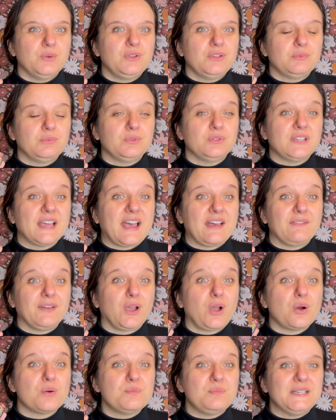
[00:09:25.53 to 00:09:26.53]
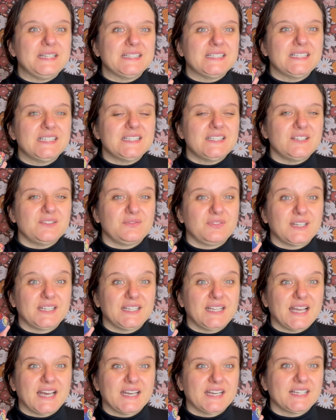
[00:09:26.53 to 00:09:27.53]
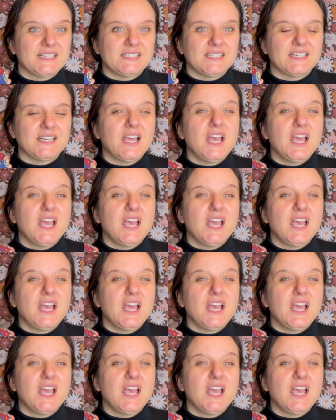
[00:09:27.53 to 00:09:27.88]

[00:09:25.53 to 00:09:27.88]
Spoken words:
It would have a completely different character.